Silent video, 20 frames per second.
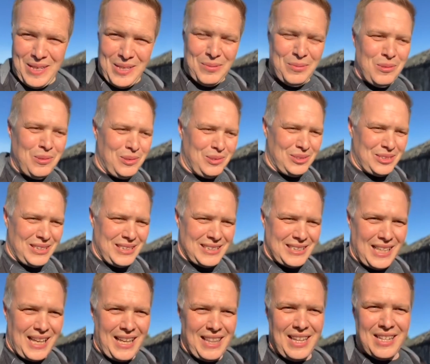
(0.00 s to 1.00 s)
about these
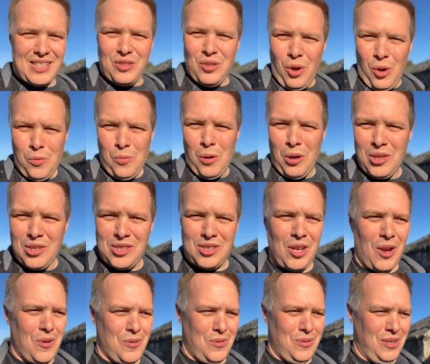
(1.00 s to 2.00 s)
walls is that there's not one
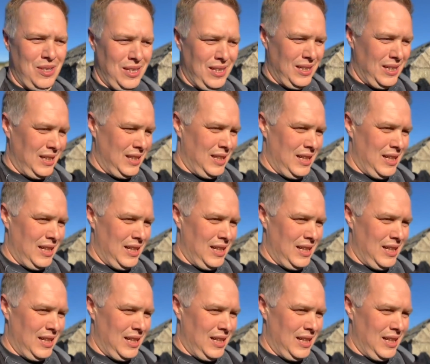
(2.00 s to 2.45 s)
stone